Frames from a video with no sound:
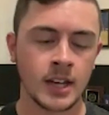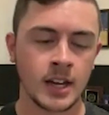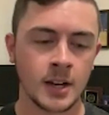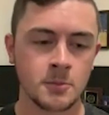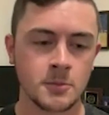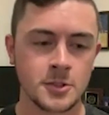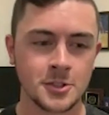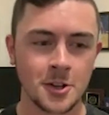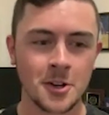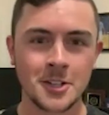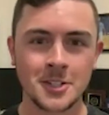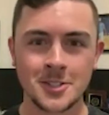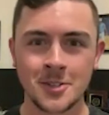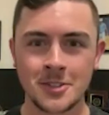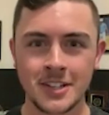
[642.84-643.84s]
And
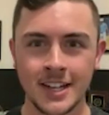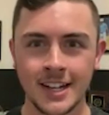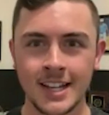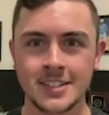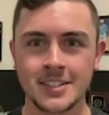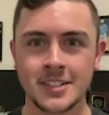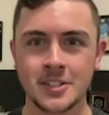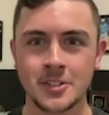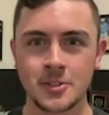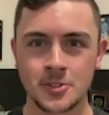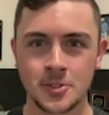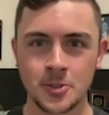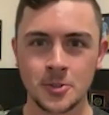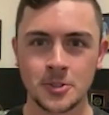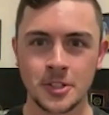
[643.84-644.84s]
starting something at 18 years
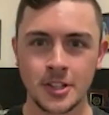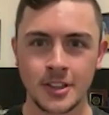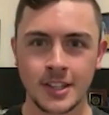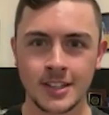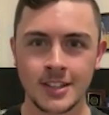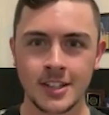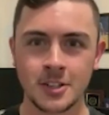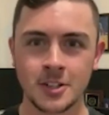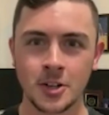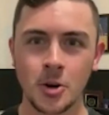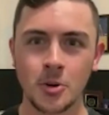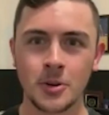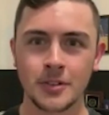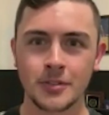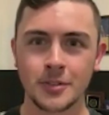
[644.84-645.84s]
old, you think that you
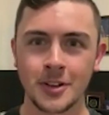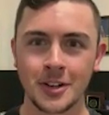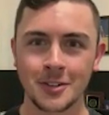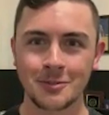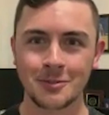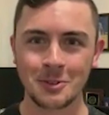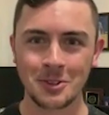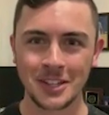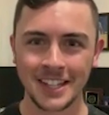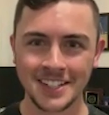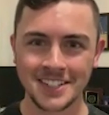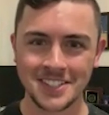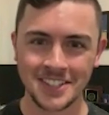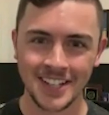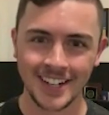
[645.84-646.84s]
know a few
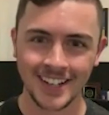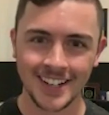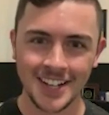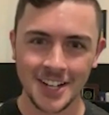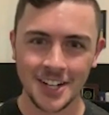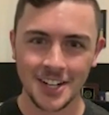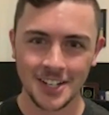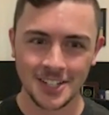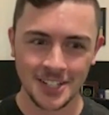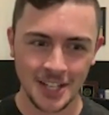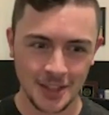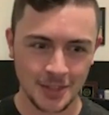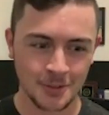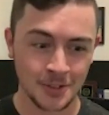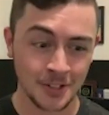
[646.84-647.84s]
things, and then you
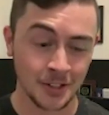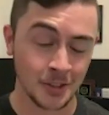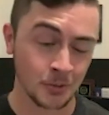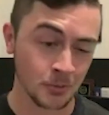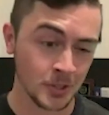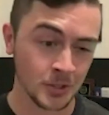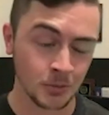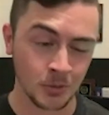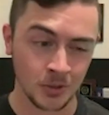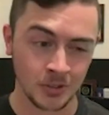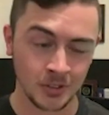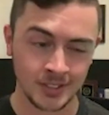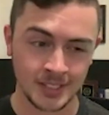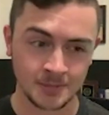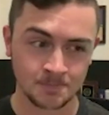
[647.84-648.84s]
get thrown into the real
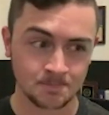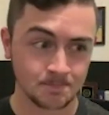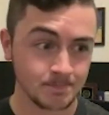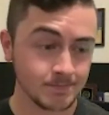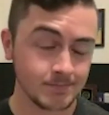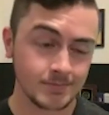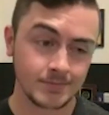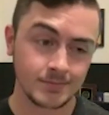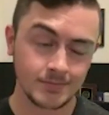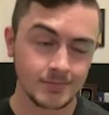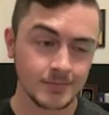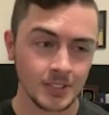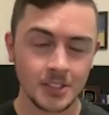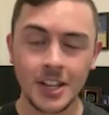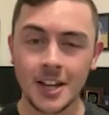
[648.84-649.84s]
world and
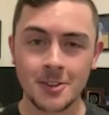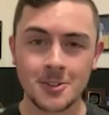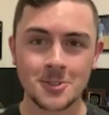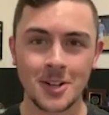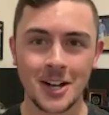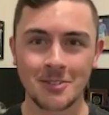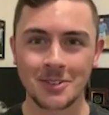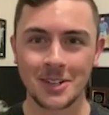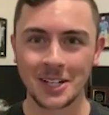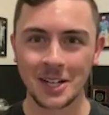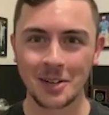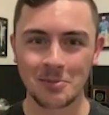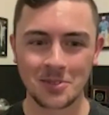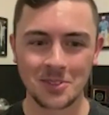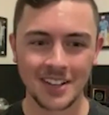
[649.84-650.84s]
yeah, there's a lot of hiccups.